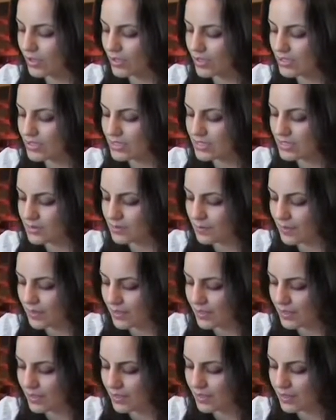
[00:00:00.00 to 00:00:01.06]
may
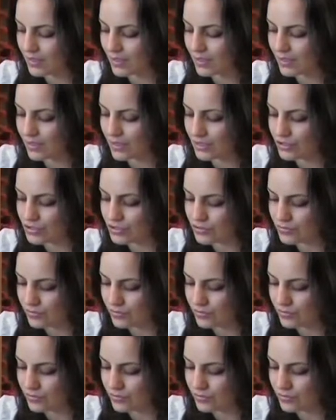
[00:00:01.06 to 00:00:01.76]
be easy